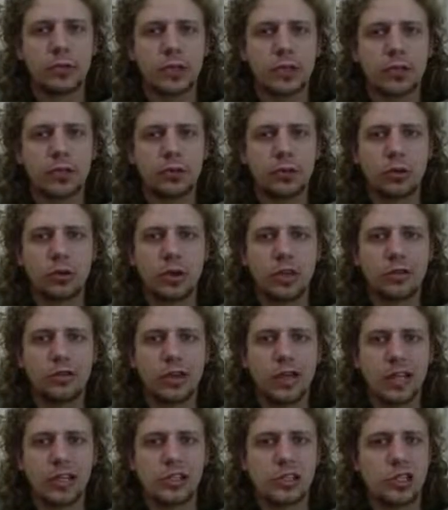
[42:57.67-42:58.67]
Or even
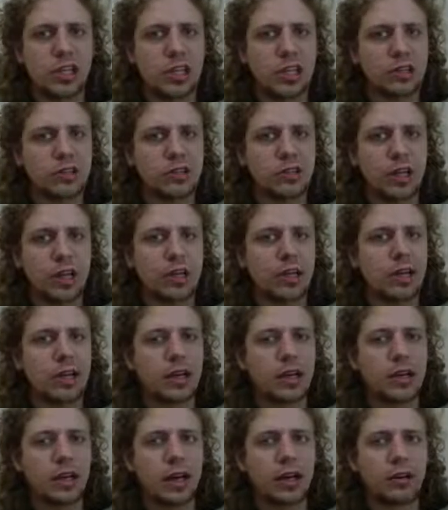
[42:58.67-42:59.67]
h takes.
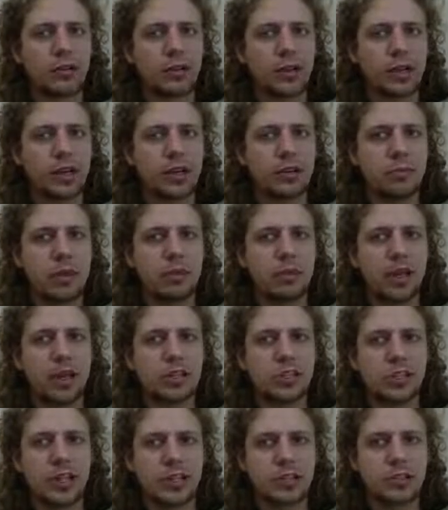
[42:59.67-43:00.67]
I don't really know. Maybe
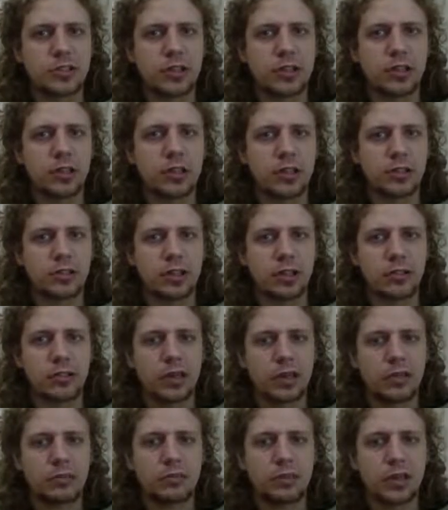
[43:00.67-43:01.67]
h takes, so that long term we
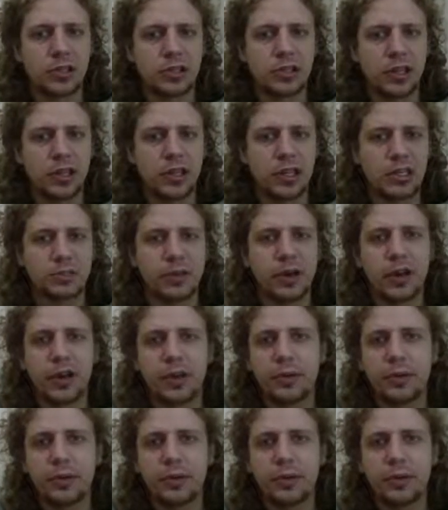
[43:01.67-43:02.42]
can pressure the h pawn.